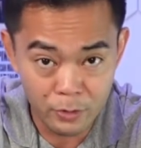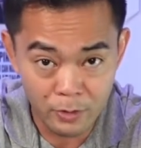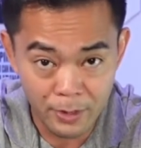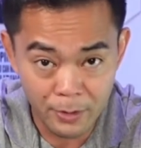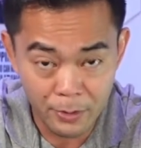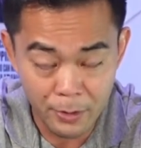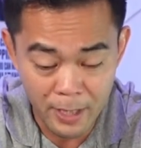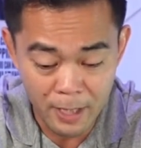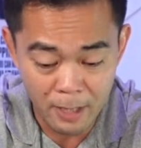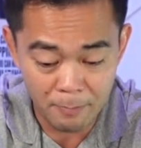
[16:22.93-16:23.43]
to
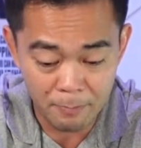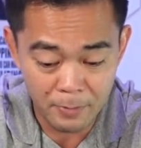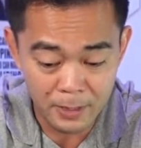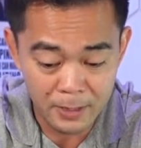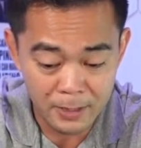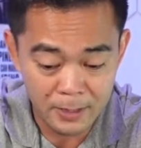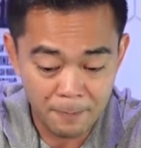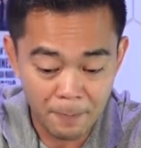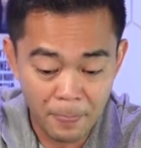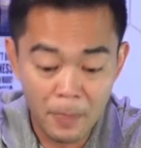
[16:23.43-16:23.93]
a
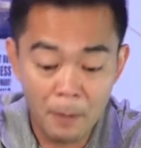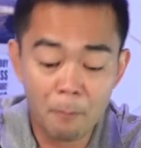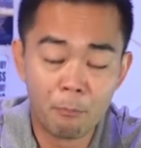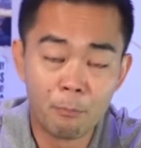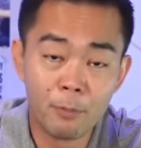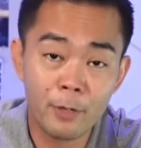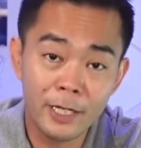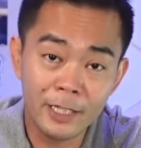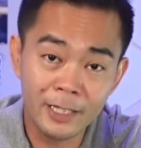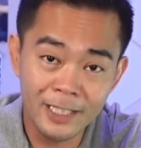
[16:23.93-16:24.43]
therapist.
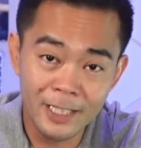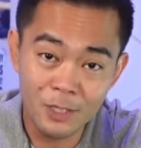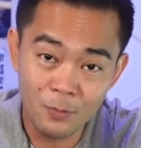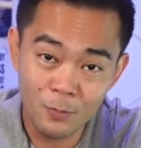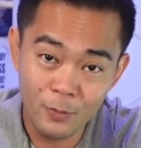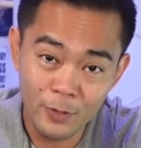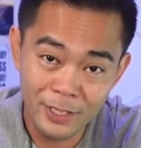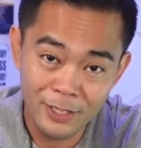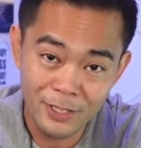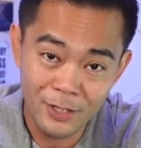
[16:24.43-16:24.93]
Bring this
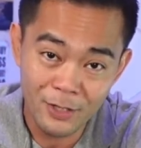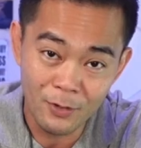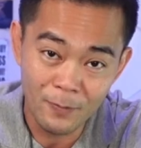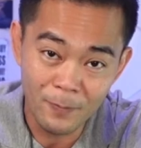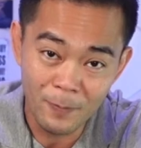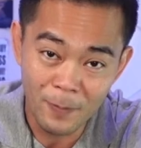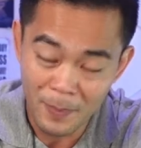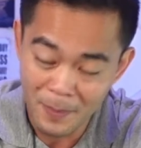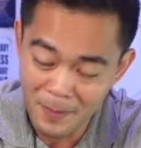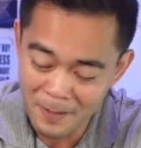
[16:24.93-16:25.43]
with you.